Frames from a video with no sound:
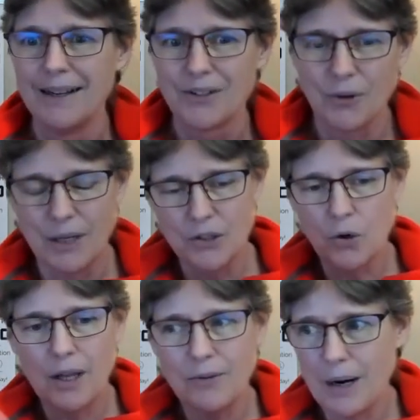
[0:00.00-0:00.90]
So
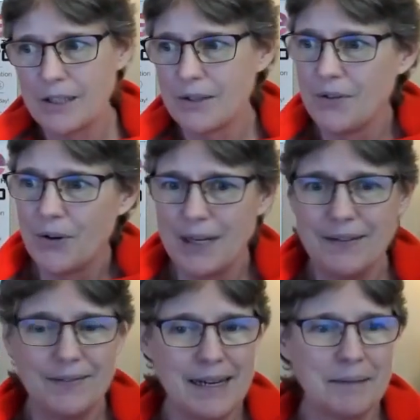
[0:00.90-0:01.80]
enjoy the rest of your
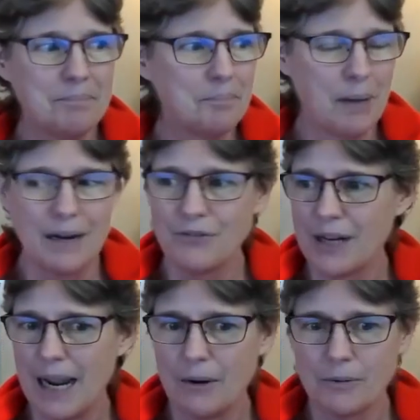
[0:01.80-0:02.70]
evening. Bye for
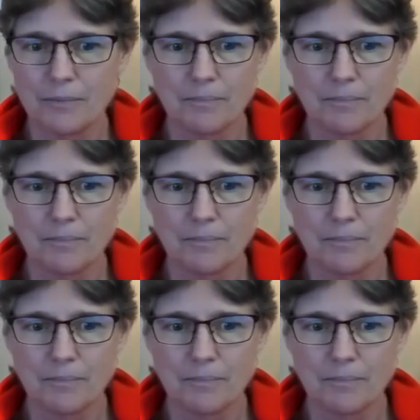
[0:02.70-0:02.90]
now.